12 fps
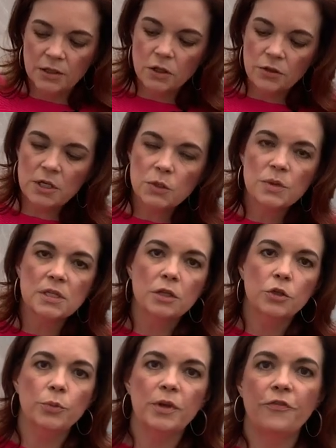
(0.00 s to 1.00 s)
So this one's a
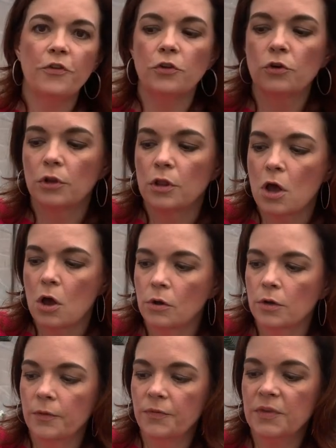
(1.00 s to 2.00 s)
little bit further
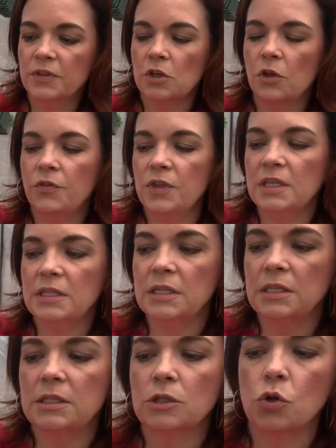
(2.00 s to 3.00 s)
along. So this
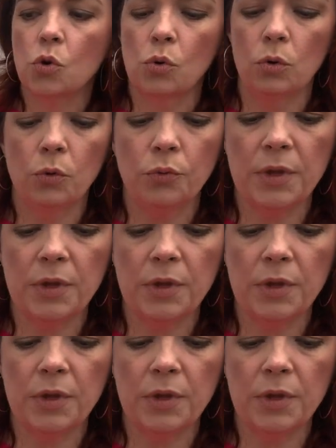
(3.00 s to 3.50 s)
is the coral